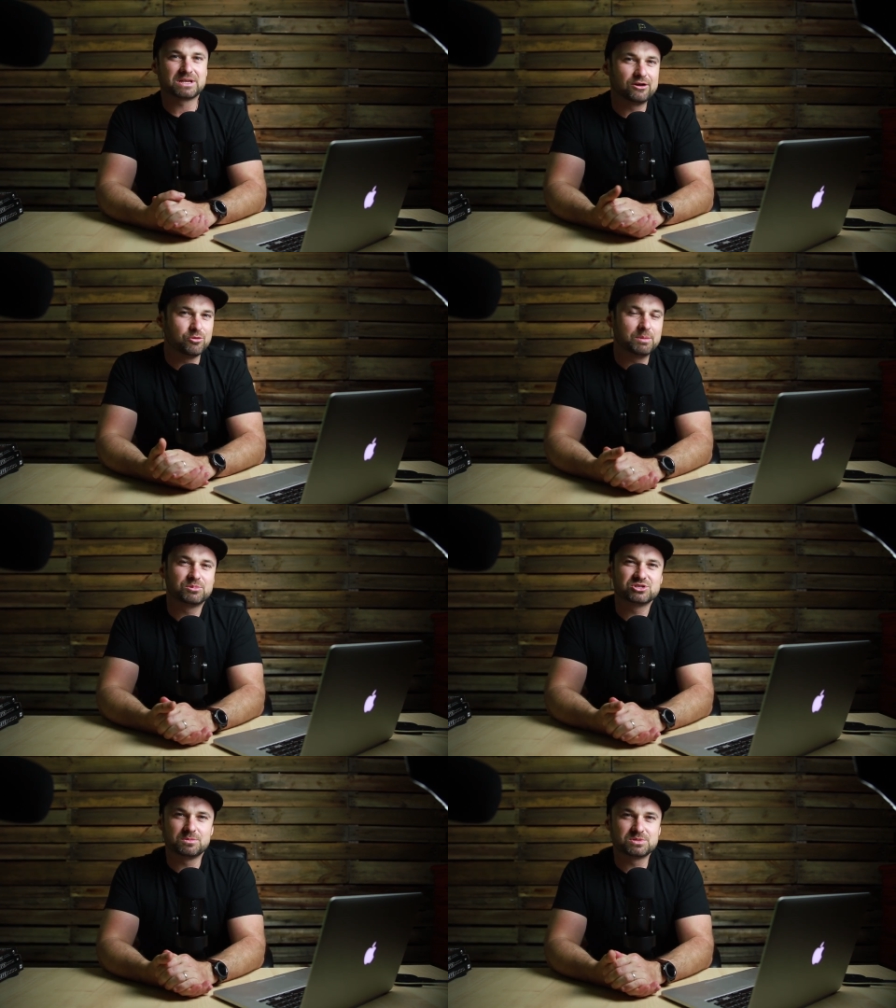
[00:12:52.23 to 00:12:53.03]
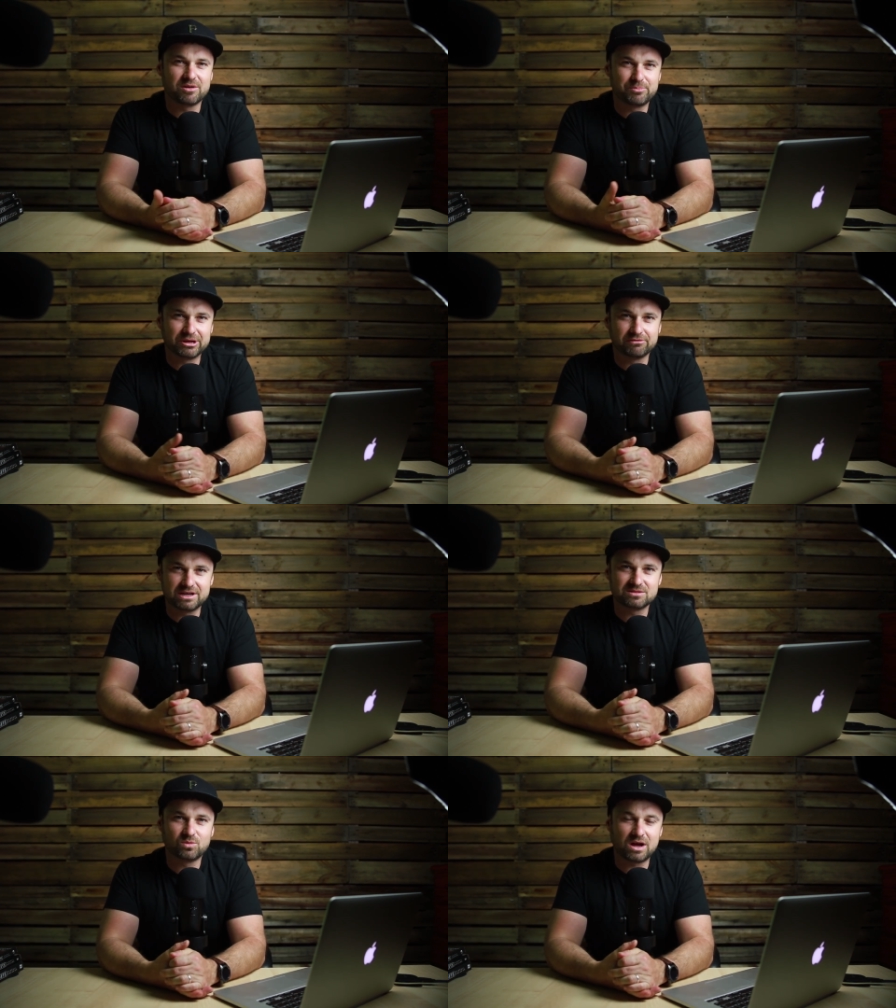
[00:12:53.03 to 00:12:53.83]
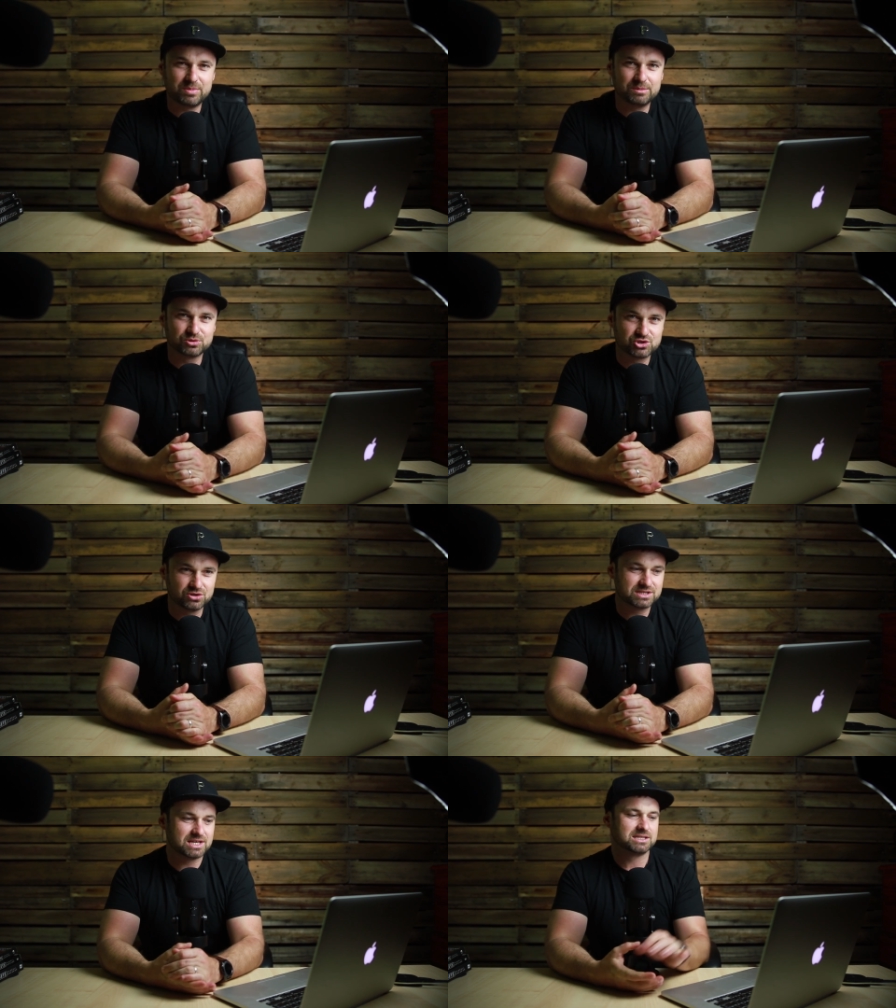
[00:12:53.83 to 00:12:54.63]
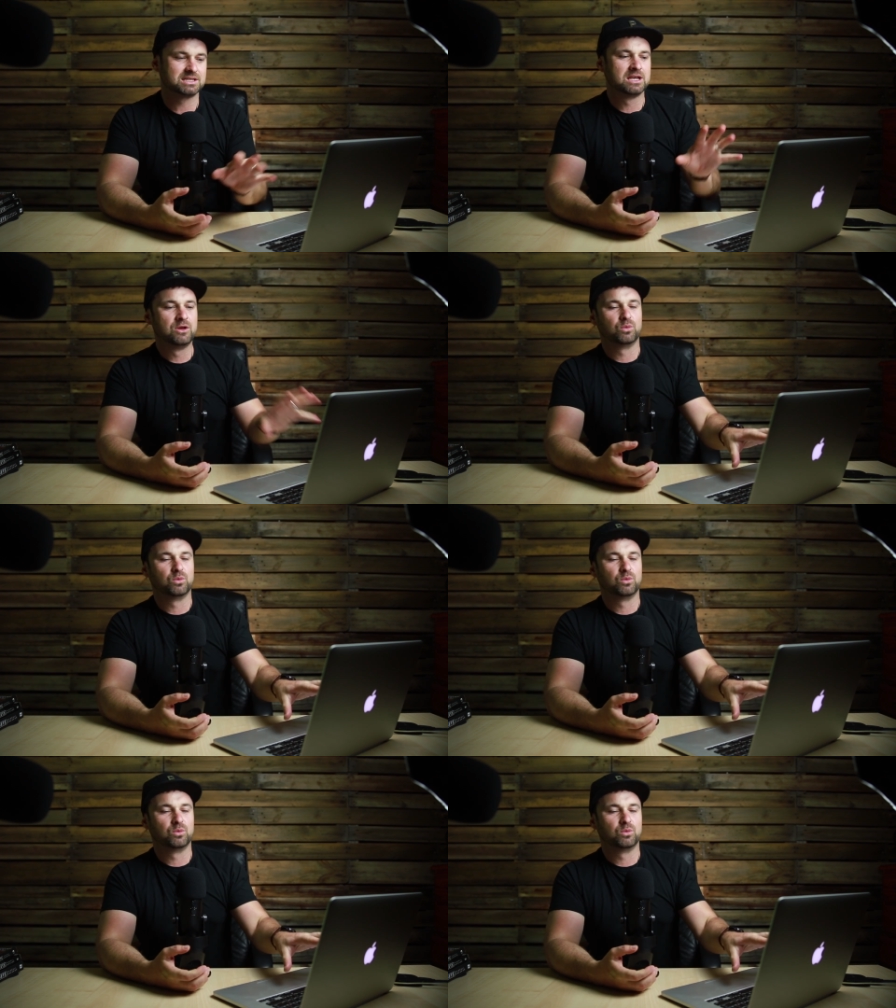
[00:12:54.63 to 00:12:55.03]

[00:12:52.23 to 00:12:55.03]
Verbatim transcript: I know memberships are a big reason why people choose this.